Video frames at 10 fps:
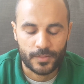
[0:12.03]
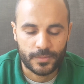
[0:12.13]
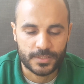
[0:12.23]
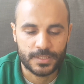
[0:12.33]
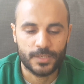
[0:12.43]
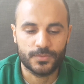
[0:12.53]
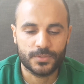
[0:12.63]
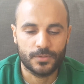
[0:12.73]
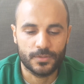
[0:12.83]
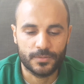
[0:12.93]
The study was
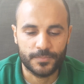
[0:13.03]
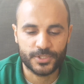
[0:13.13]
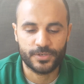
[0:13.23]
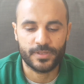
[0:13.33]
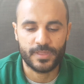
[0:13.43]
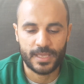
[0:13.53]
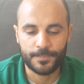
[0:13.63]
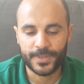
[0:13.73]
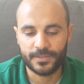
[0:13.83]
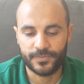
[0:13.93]
called Measuring the
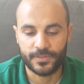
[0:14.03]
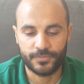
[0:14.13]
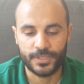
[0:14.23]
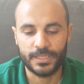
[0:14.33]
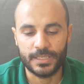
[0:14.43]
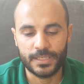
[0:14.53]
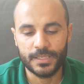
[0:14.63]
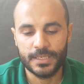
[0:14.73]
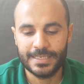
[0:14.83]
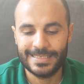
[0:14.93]
Impact of a 3D
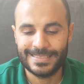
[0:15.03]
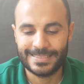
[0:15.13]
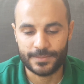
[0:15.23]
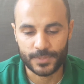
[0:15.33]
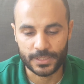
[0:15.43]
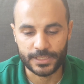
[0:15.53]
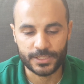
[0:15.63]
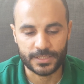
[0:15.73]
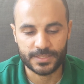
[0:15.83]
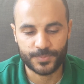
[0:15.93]

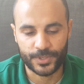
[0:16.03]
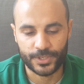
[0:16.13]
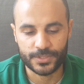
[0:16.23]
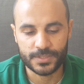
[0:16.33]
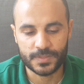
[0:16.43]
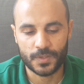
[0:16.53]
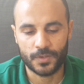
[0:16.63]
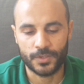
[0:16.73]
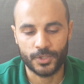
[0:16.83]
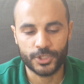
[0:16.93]
Simulation Experience
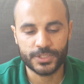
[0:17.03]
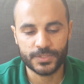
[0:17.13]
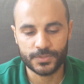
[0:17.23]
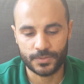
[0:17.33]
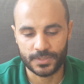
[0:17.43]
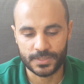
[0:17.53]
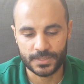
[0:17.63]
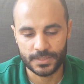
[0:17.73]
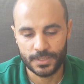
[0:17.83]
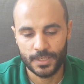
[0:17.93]
on Nursing
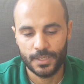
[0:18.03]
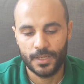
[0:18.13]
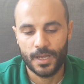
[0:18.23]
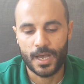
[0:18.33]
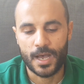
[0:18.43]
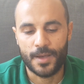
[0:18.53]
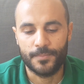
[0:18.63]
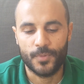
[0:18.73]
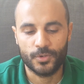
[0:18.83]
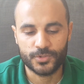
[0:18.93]
Students.
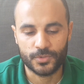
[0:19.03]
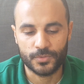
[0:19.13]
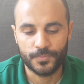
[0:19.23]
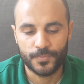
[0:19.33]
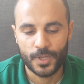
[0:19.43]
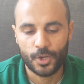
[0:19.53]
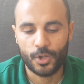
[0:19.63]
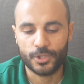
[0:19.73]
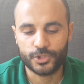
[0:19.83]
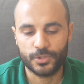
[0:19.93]
Also,
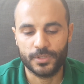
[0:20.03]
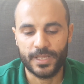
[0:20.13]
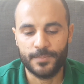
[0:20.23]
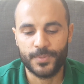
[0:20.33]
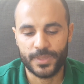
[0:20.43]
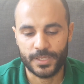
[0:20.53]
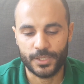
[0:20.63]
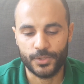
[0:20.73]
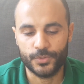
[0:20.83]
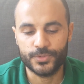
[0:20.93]
Cultural Empathy
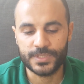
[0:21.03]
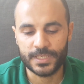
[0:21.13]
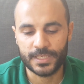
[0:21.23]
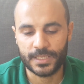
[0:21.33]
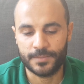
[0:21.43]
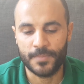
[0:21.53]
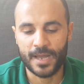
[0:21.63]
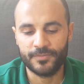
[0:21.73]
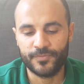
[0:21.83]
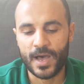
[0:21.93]
using a
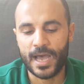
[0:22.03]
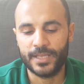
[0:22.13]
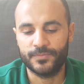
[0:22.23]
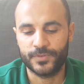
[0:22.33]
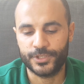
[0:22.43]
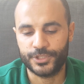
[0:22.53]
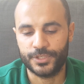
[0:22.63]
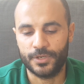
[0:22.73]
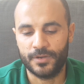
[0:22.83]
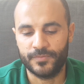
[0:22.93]
modified
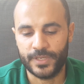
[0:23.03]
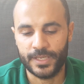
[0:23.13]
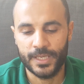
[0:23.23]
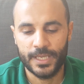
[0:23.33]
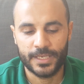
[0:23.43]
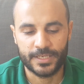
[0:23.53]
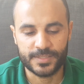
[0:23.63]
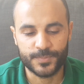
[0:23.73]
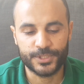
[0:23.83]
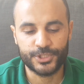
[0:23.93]
version of a
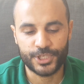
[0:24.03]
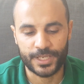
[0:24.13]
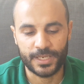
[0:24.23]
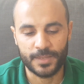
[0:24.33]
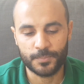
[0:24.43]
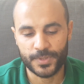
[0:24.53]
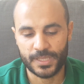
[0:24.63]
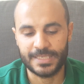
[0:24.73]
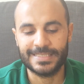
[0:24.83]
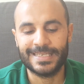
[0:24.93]
Kismet-Chen
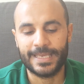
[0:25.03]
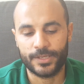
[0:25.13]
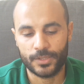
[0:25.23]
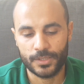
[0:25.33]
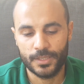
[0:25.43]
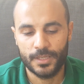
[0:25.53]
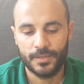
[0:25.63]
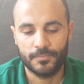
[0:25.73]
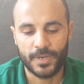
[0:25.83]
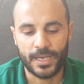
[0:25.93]
Empathy Scale
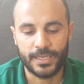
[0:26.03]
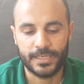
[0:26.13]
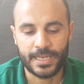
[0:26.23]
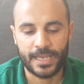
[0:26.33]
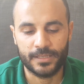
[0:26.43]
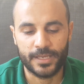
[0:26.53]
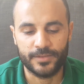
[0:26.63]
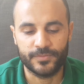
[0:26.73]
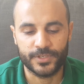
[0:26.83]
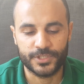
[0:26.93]
by Naila
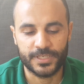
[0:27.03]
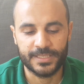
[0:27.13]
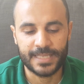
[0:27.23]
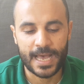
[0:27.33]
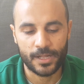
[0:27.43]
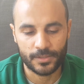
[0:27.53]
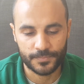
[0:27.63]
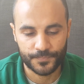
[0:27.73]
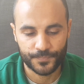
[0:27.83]
Eversion et al.